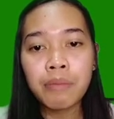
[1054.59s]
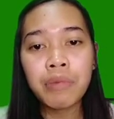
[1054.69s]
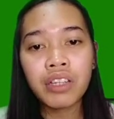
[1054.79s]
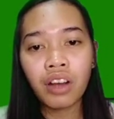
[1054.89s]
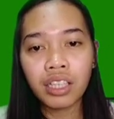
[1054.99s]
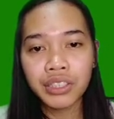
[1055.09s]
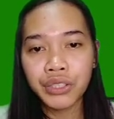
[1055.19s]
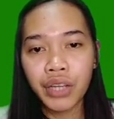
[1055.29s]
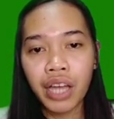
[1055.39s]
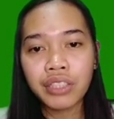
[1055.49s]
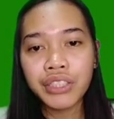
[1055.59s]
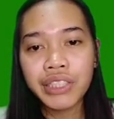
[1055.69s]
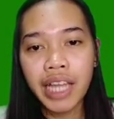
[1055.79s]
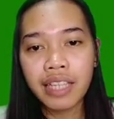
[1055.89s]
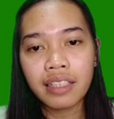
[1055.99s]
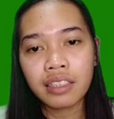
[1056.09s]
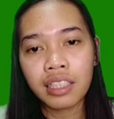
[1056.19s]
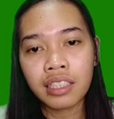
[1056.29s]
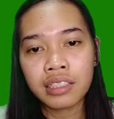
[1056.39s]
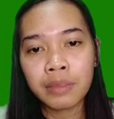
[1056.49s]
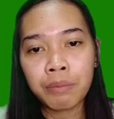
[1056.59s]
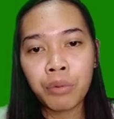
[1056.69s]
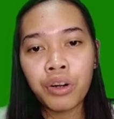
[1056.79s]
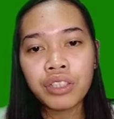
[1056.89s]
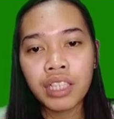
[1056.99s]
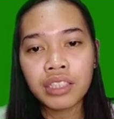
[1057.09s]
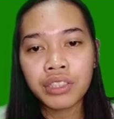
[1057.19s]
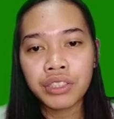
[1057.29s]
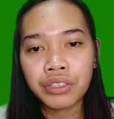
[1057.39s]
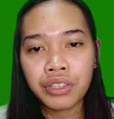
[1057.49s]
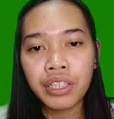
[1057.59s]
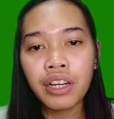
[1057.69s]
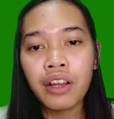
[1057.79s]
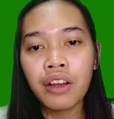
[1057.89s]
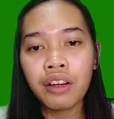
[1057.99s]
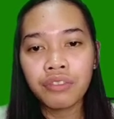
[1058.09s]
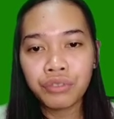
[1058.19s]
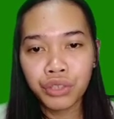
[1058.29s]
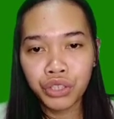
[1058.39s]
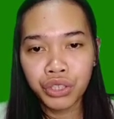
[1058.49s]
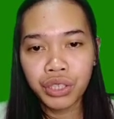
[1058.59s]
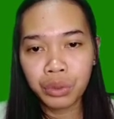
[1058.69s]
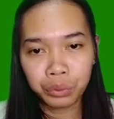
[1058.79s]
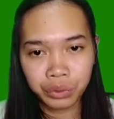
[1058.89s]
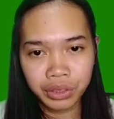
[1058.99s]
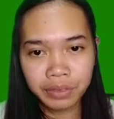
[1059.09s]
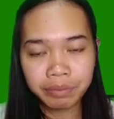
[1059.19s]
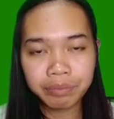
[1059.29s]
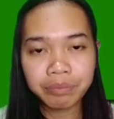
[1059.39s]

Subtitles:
because you understand that it is important to your future goals.